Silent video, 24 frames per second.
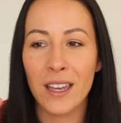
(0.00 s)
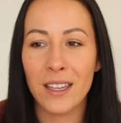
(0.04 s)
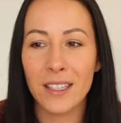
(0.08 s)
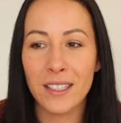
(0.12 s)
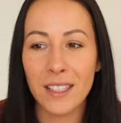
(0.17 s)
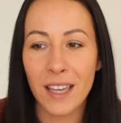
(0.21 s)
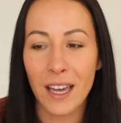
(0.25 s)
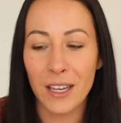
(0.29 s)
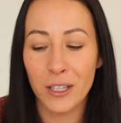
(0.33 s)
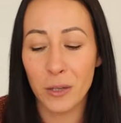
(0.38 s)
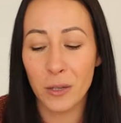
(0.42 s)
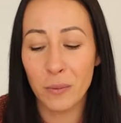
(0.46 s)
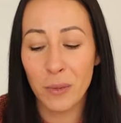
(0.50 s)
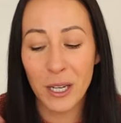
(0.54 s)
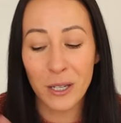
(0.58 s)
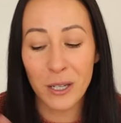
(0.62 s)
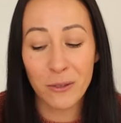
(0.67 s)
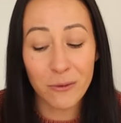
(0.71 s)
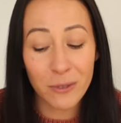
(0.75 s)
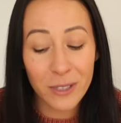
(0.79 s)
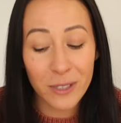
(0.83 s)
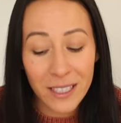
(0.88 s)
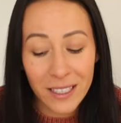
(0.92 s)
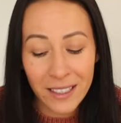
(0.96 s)
yeah, you're
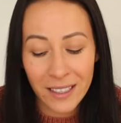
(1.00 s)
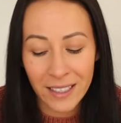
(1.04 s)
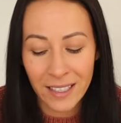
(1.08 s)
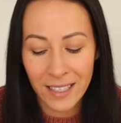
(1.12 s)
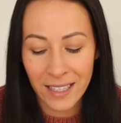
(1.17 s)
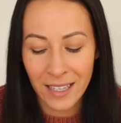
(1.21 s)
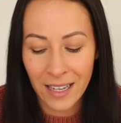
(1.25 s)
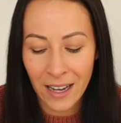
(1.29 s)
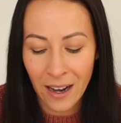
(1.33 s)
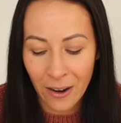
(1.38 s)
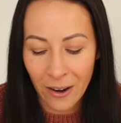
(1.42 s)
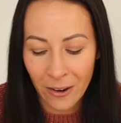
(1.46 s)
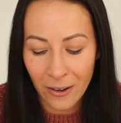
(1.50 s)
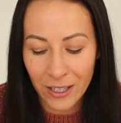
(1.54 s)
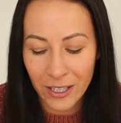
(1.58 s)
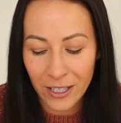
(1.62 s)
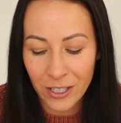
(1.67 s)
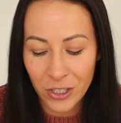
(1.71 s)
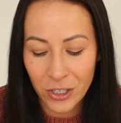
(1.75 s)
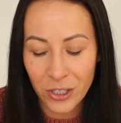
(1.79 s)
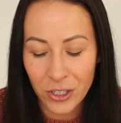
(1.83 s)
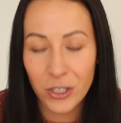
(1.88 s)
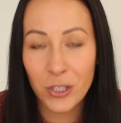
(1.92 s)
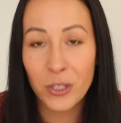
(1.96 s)
being really
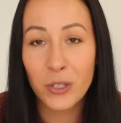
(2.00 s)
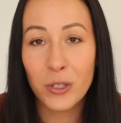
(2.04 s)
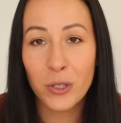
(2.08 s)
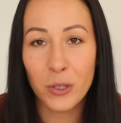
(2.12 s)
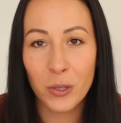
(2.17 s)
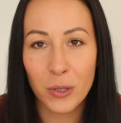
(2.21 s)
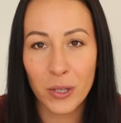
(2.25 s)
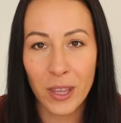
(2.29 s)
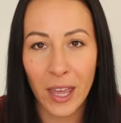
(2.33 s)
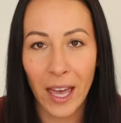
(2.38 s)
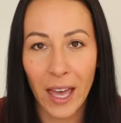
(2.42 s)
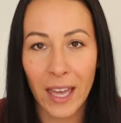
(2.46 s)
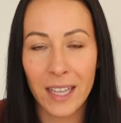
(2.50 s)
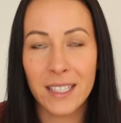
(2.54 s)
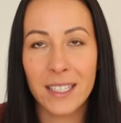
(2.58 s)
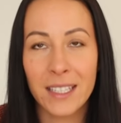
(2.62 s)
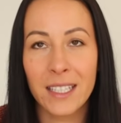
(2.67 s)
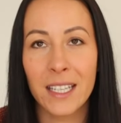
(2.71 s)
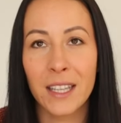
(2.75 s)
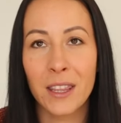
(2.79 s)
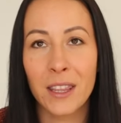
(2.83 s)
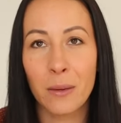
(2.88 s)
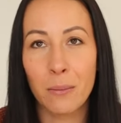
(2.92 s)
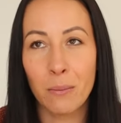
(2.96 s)
encouraged to do
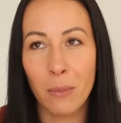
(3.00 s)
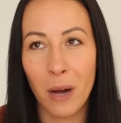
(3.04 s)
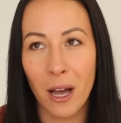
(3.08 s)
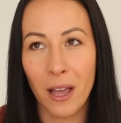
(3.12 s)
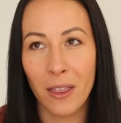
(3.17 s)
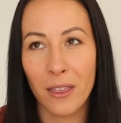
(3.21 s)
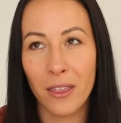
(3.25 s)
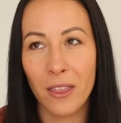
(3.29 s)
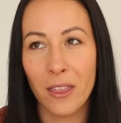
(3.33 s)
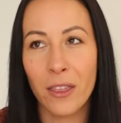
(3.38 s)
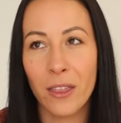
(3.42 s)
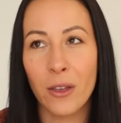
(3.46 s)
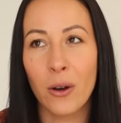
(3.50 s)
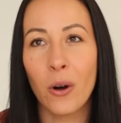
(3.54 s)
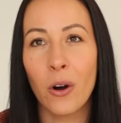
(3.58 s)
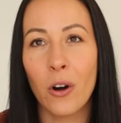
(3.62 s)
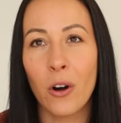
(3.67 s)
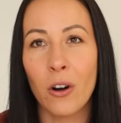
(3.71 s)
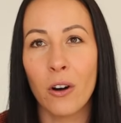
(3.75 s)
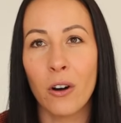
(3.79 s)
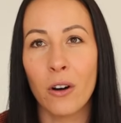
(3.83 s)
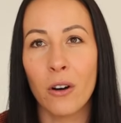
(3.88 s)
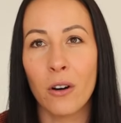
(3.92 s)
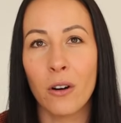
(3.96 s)
that in the month
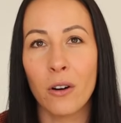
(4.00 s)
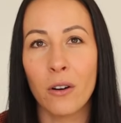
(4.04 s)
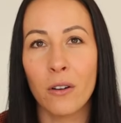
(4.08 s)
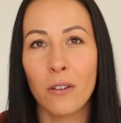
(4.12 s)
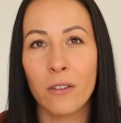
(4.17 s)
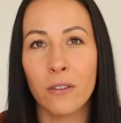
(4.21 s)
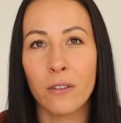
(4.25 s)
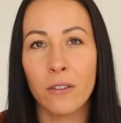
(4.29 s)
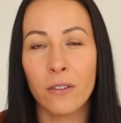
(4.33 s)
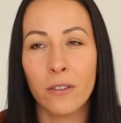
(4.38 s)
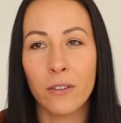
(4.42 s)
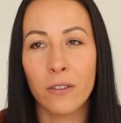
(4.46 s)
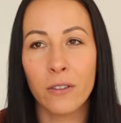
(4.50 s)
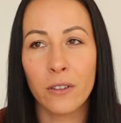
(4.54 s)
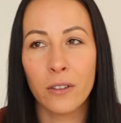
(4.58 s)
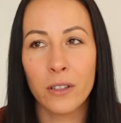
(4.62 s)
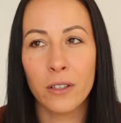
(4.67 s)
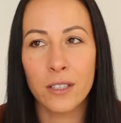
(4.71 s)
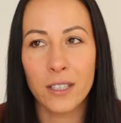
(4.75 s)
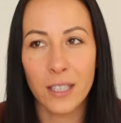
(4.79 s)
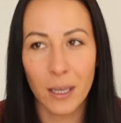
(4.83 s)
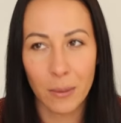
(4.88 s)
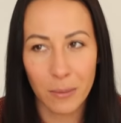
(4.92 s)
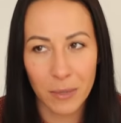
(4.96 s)
of
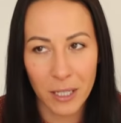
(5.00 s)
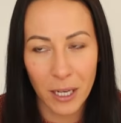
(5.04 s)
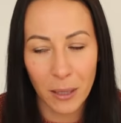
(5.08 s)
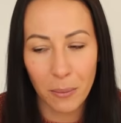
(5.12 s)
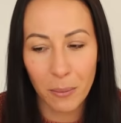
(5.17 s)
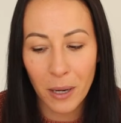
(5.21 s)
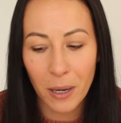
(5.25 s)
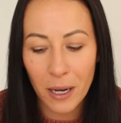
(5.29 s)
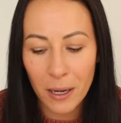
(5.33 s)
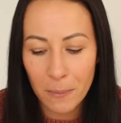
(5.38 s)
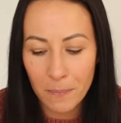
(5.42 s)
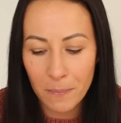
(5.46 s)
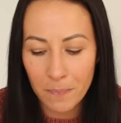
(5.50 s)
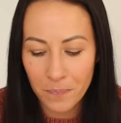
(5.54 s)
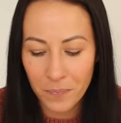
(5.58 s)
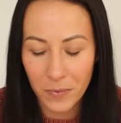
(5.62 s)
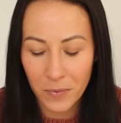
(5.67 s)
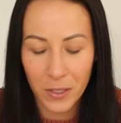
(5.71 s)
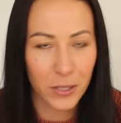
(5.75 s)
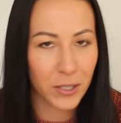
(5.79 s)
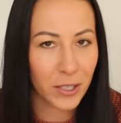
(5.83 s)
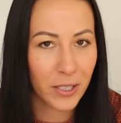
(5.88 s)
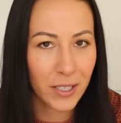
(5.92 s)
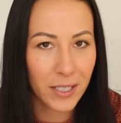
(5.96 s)
September. I
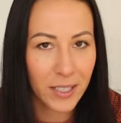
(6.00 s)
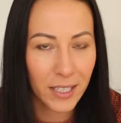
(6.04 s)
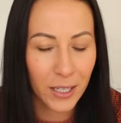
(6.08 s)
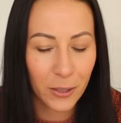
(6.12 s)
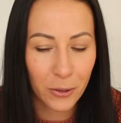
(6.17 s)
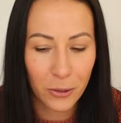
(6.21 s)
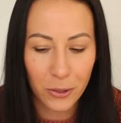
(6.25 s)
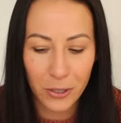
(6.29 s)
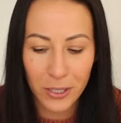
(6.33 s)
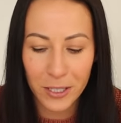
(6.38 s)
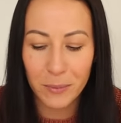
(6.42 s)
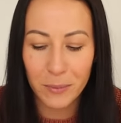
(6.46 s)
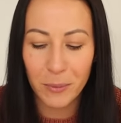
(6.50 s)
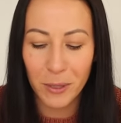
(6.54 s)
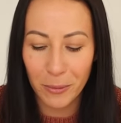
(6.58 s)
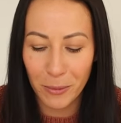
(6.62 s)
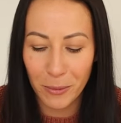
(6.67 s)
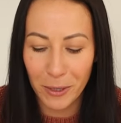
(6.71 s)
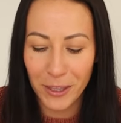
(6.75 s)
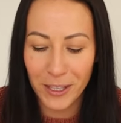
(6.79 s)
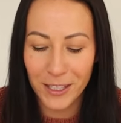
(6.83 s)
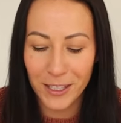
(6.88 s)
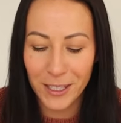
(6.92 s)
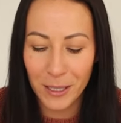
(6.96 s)
was going to say August, but the
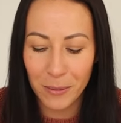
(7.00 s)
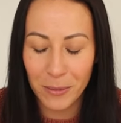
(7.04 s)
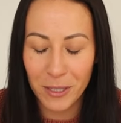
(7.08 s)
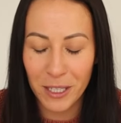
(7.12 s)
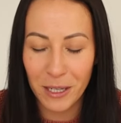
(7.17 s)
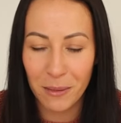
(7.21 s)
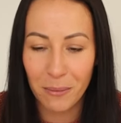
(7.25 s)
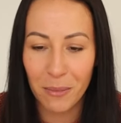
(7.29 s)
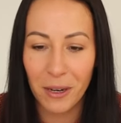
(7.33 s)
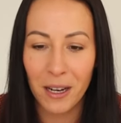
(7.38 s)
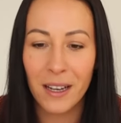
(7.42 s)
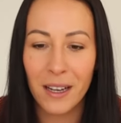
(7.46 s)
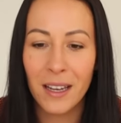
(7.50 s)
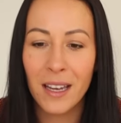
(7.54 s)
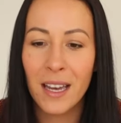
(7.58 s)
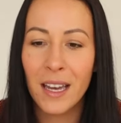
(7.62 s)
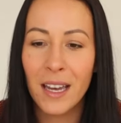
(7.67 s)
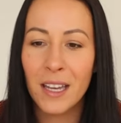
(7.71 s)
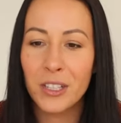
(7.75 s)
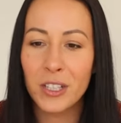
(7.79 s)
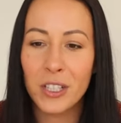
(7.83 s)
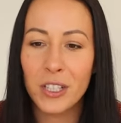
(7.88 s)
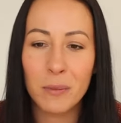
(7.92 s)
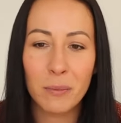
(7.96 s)
month of September.
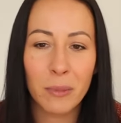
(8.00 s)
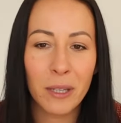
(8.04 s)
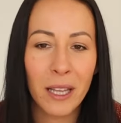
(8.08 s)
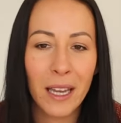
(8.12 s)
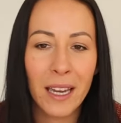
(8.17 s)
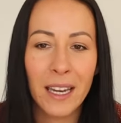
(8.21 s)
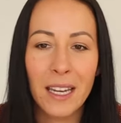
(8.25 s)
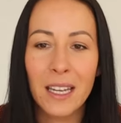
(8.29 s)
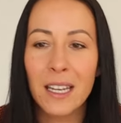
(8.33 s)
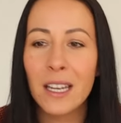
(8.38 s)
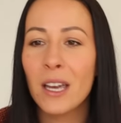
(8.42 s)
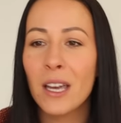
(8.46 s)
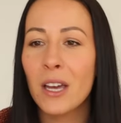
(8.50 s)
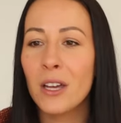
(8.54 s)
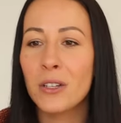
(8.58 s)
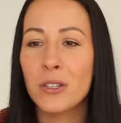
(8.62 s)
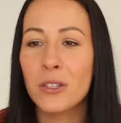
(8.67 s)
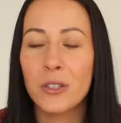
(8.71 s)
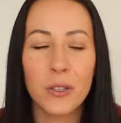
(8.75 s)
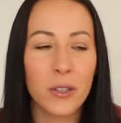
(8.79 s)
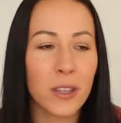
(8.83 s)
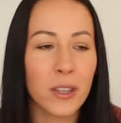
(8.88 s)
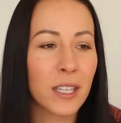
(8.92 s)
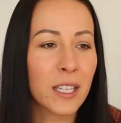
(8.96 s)
Just play,
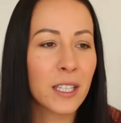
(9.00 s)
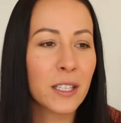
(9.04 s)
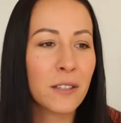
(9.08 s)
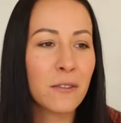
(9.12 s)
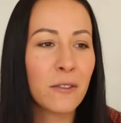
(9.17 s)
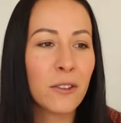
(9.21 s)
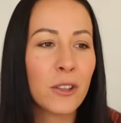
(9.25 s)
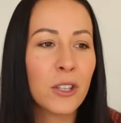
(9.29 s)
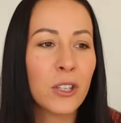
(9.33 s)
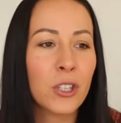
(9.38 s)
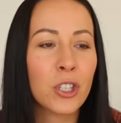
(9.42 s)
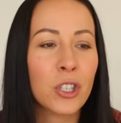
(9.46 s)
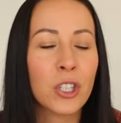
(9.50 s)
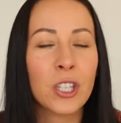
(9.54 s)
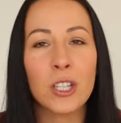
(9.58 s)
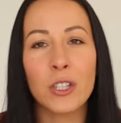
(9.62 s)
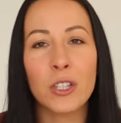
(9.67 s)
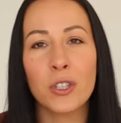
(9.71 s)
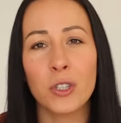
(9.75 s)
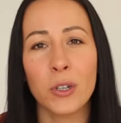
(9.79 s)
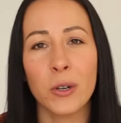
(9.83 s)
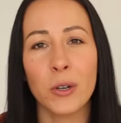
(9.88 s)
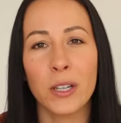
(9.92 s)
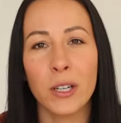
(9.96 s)
do things for the
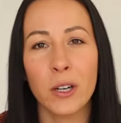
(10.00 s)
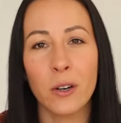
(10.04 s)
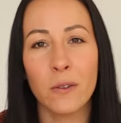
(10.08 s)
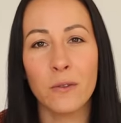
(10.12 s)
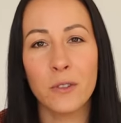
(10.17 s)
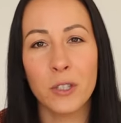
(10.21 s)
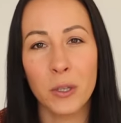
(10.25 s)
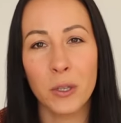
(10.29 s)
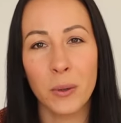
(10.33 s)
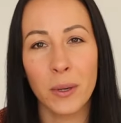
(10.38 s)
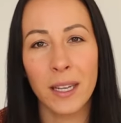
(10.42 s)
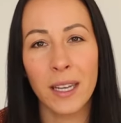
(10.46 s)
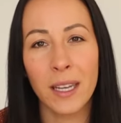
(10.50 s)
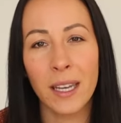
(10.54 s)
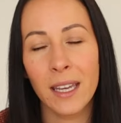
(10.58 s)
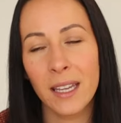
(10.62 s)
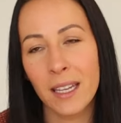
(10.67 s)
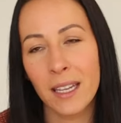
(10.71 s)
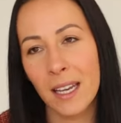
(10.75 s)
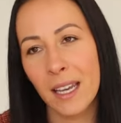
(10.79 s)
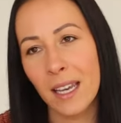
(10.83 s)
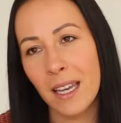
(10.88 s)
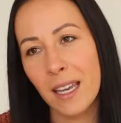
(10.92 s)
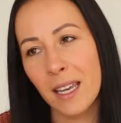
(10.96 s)
sheer joy of doing
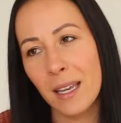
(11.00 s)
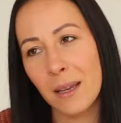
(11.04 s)
it.